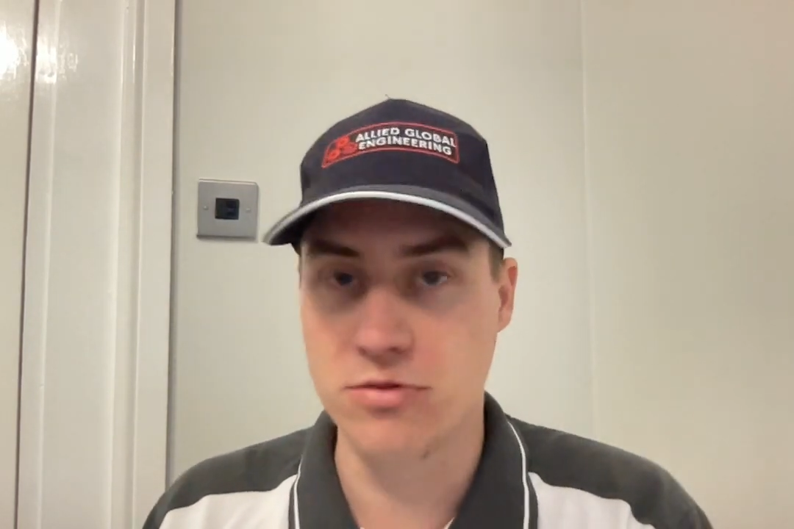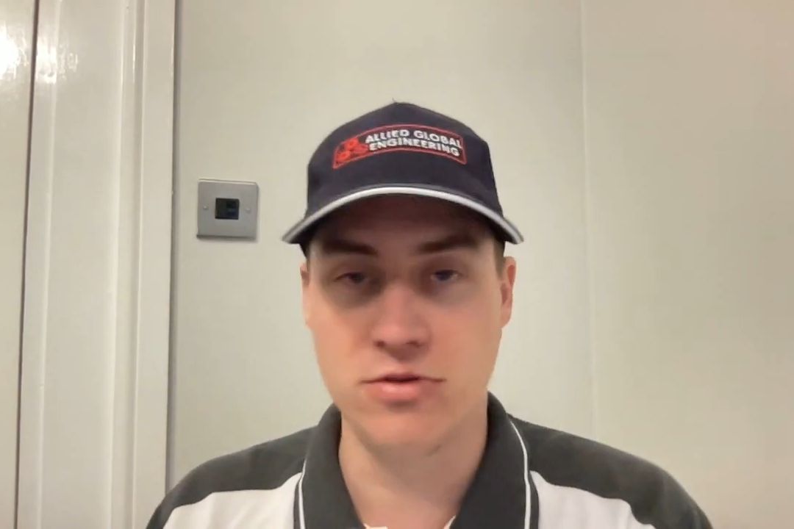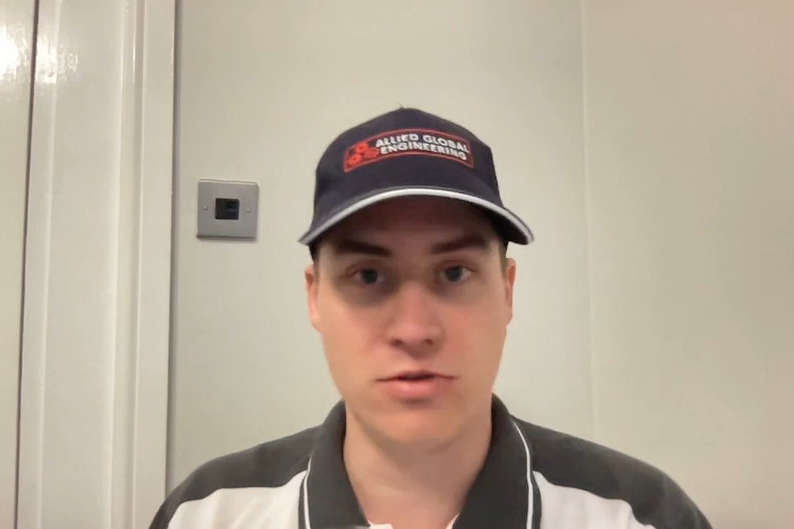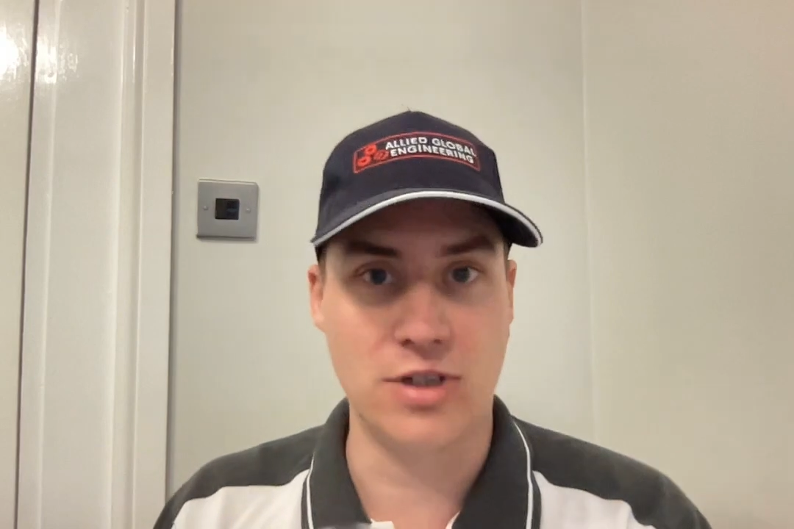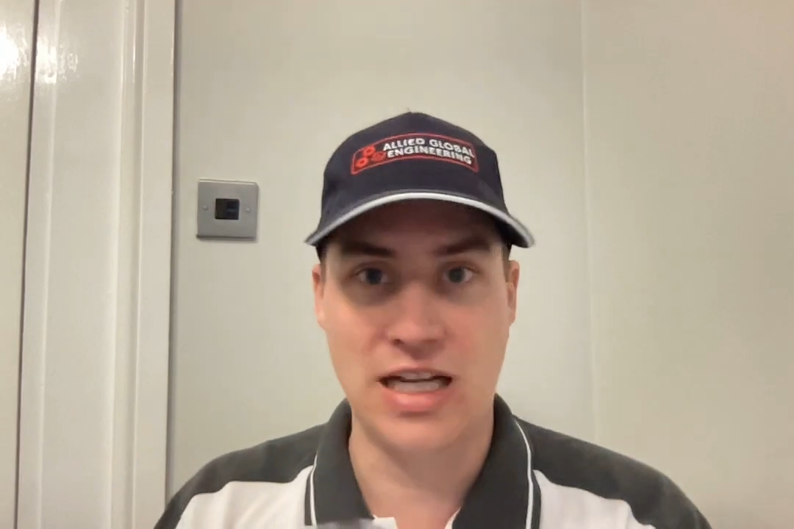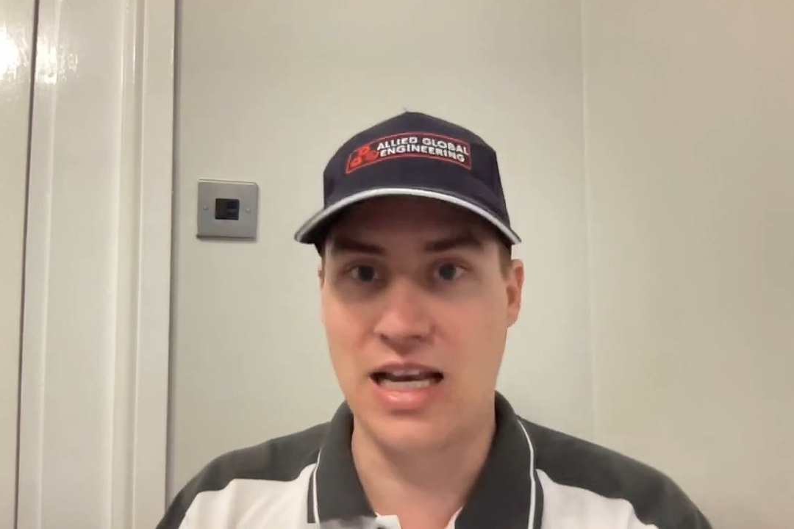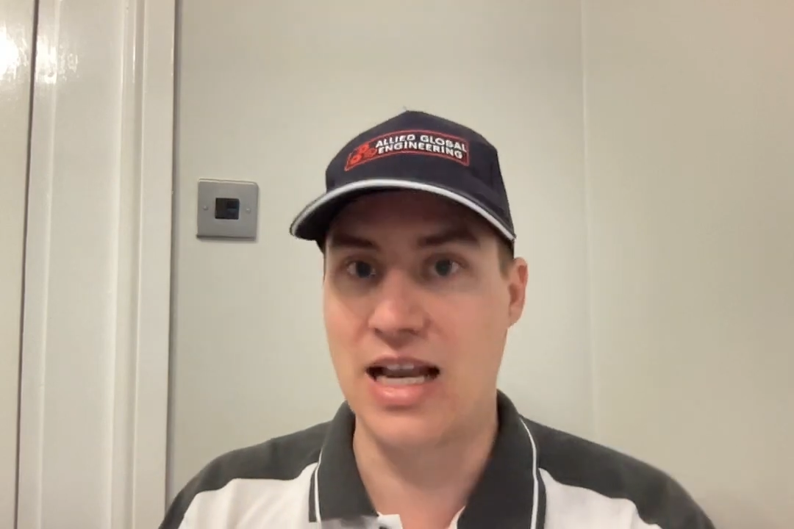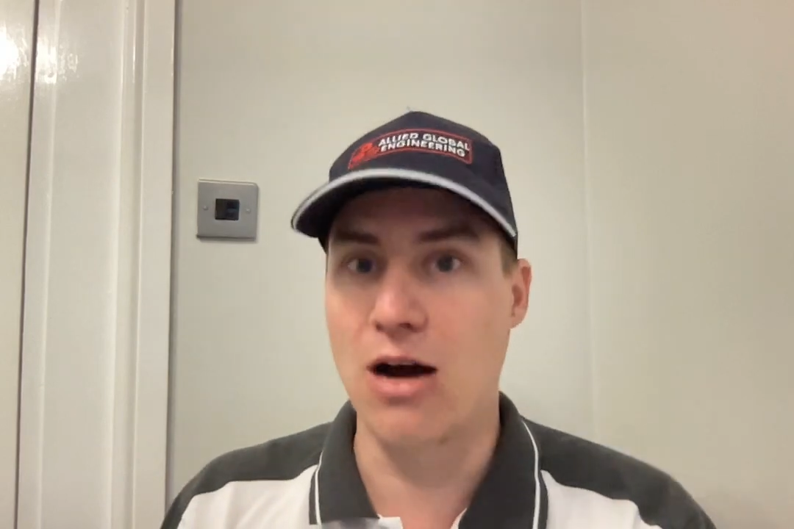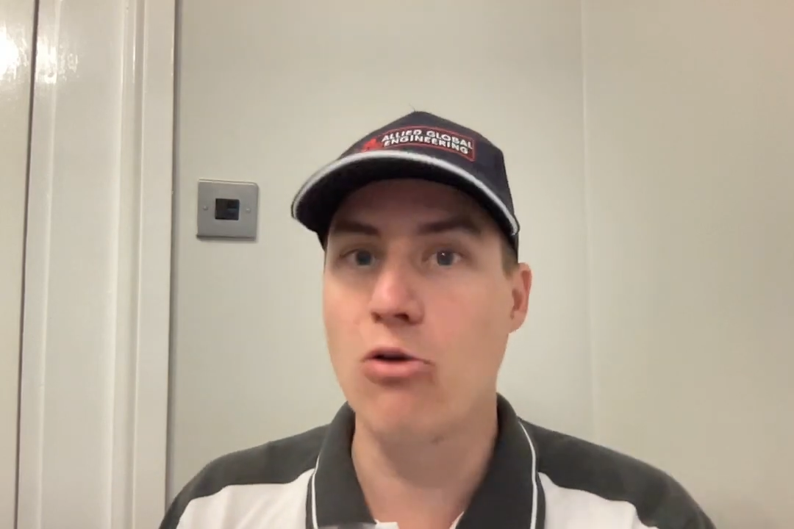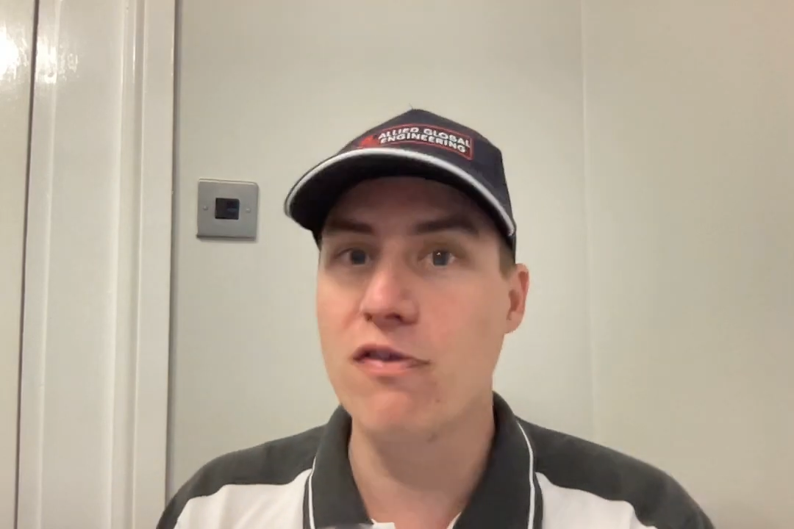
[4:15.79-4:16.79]
Do you
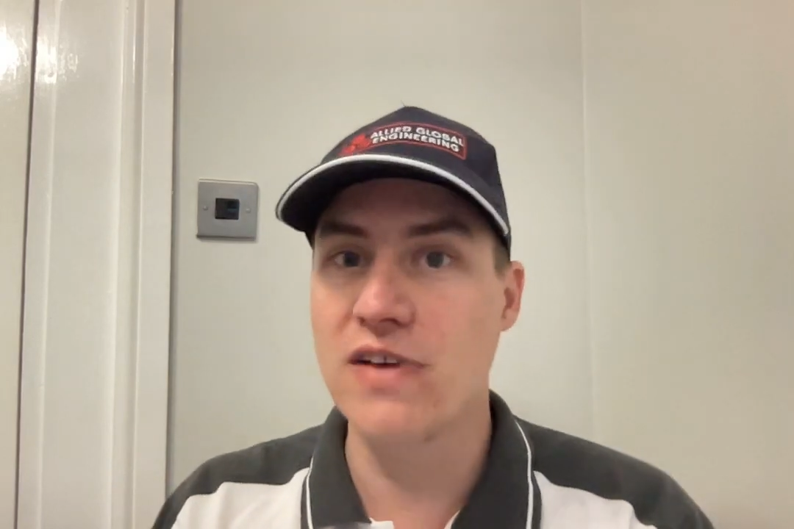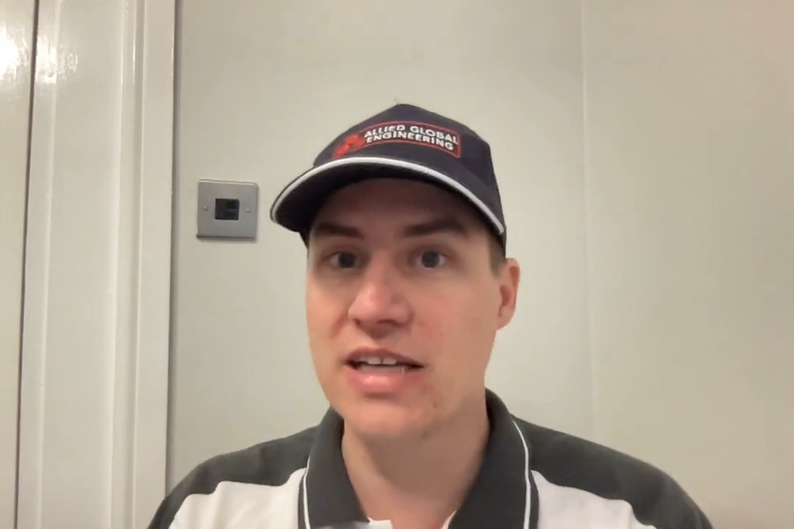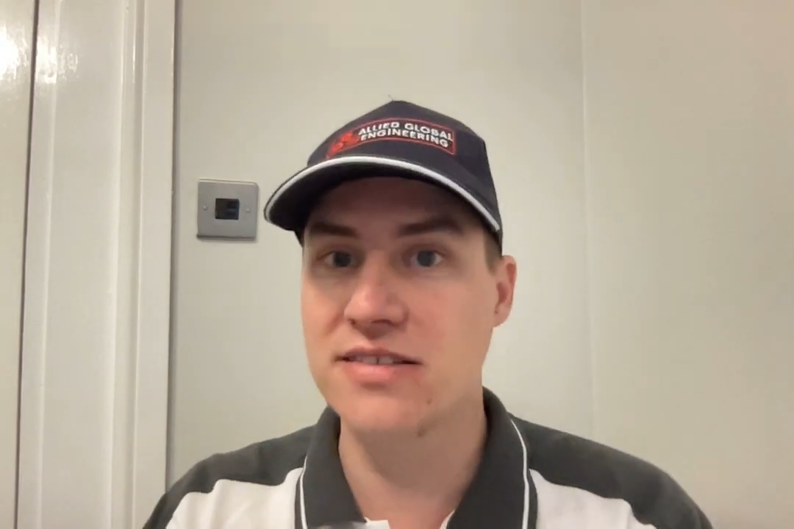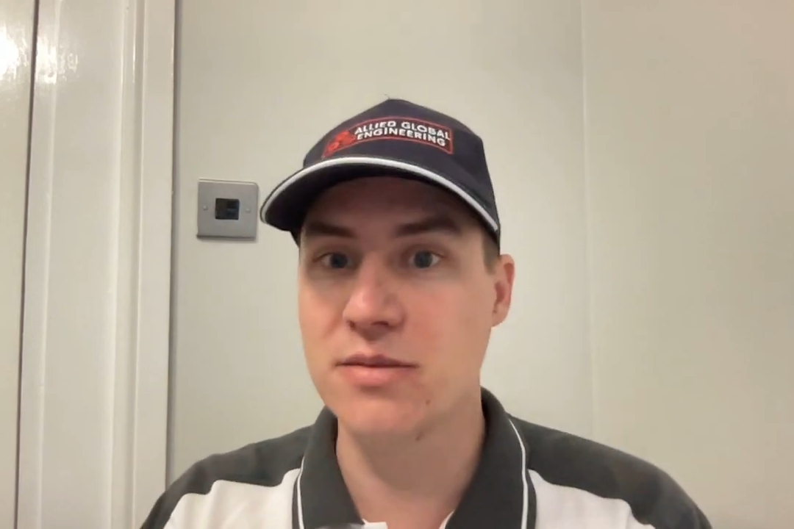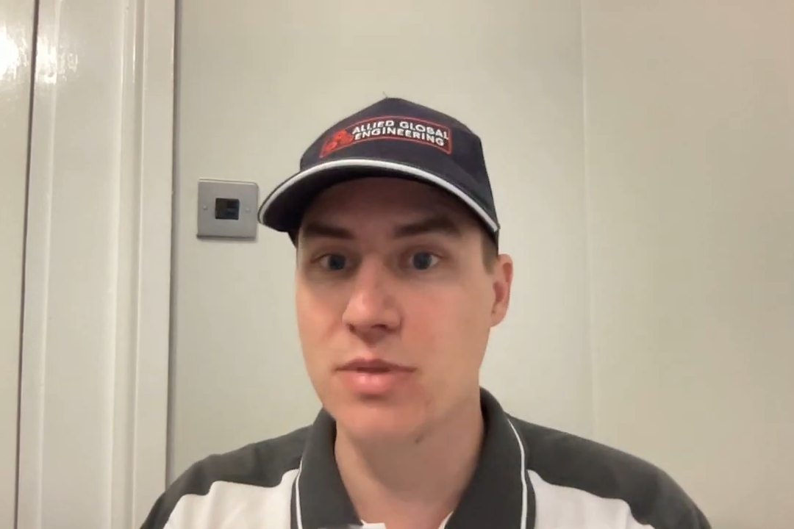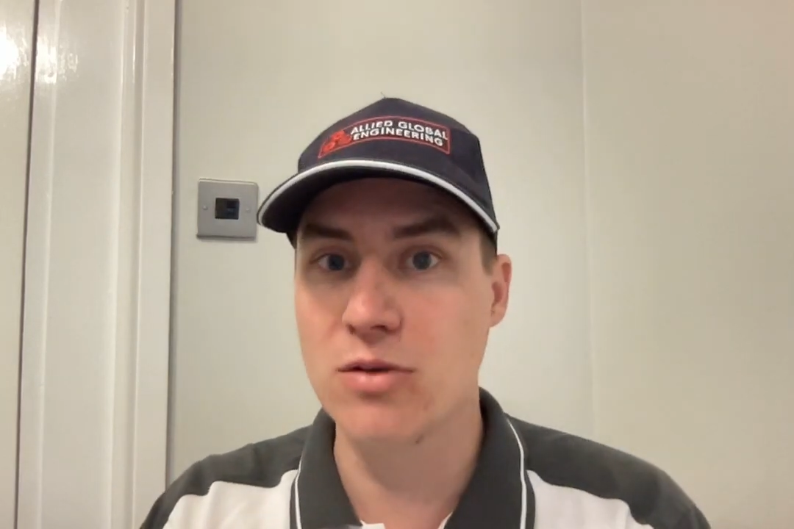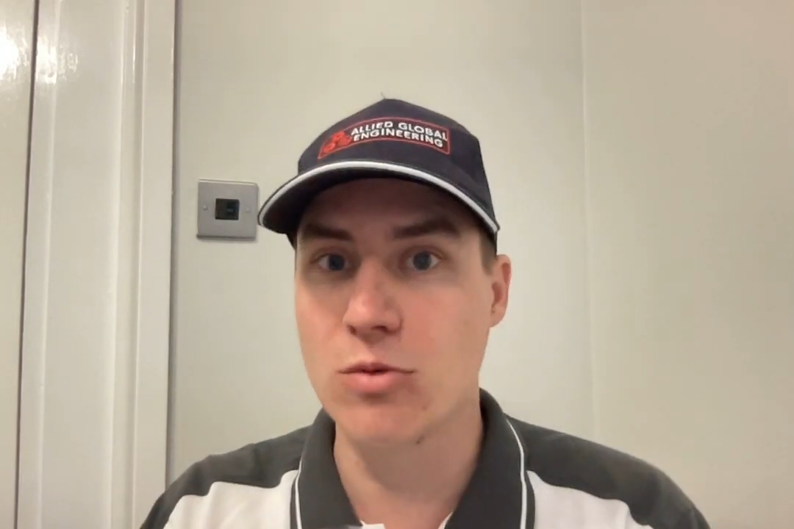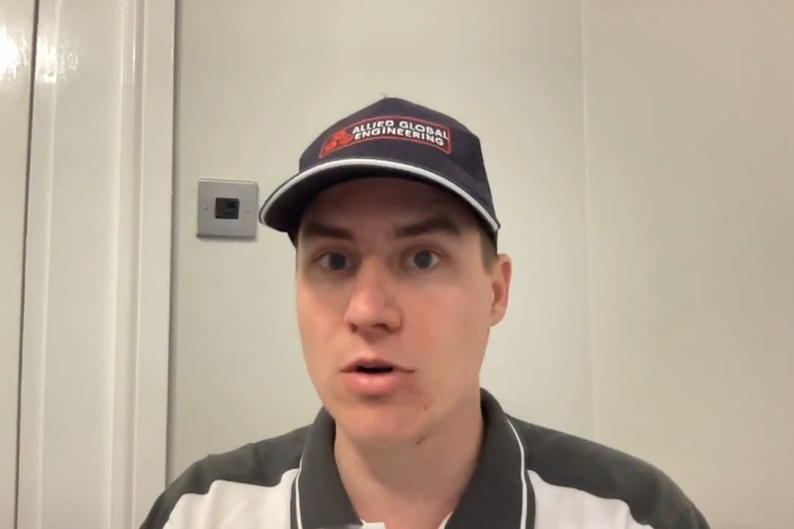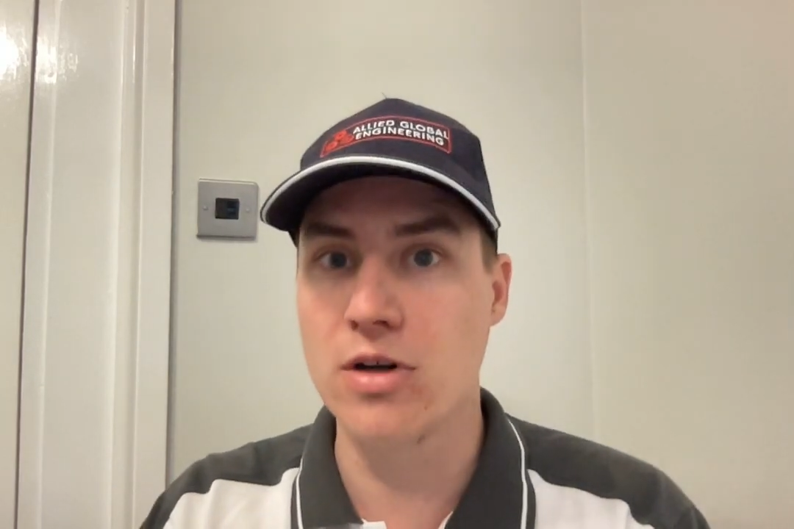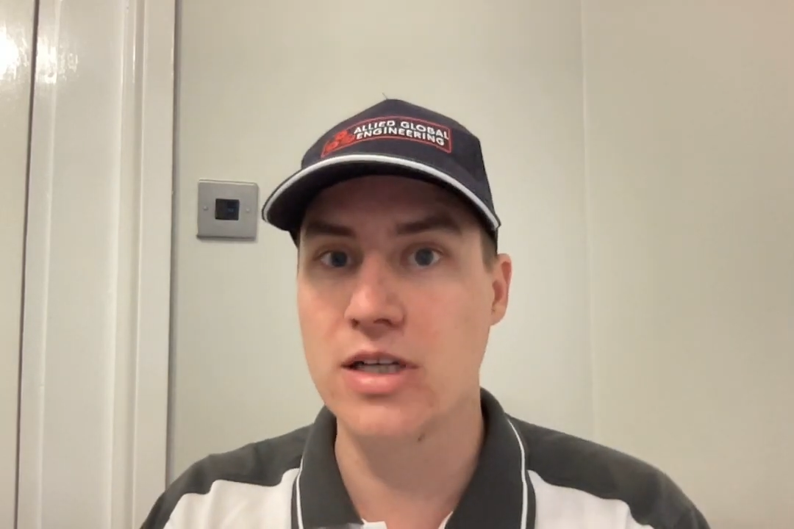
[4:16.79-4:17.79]
allow flexible
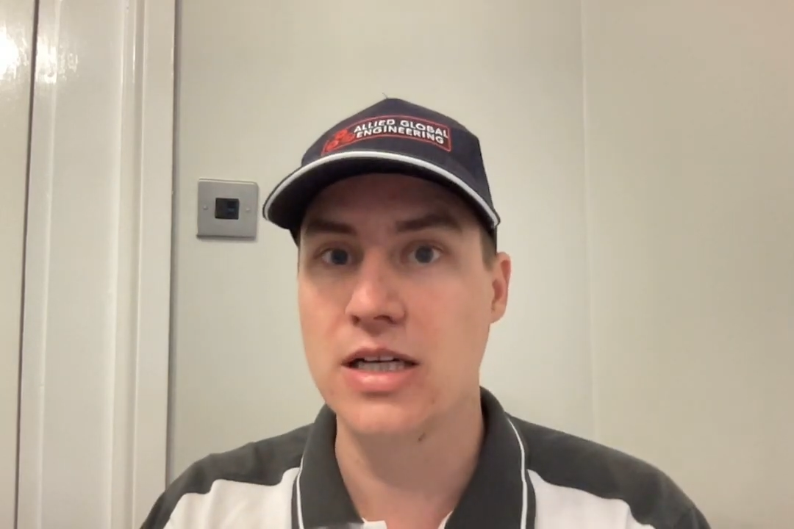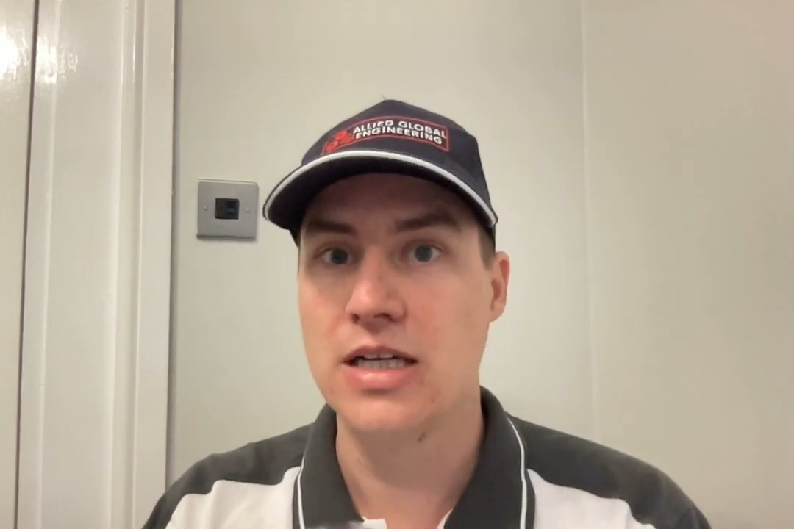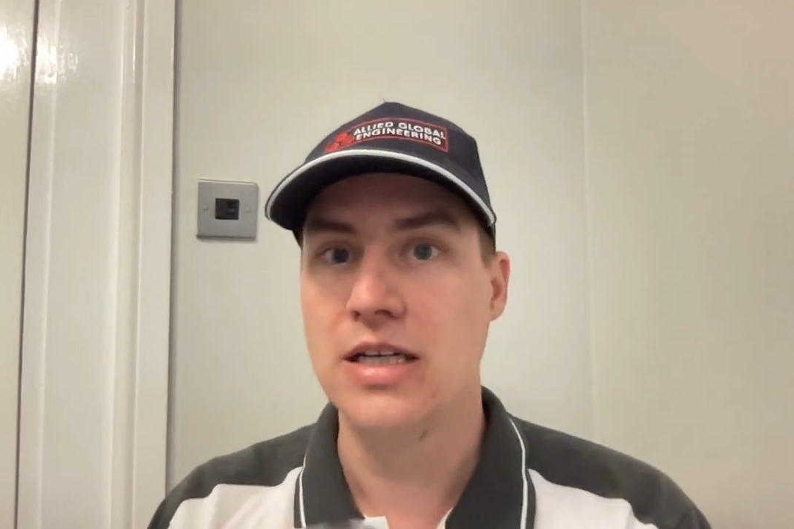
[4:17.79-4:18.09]
work?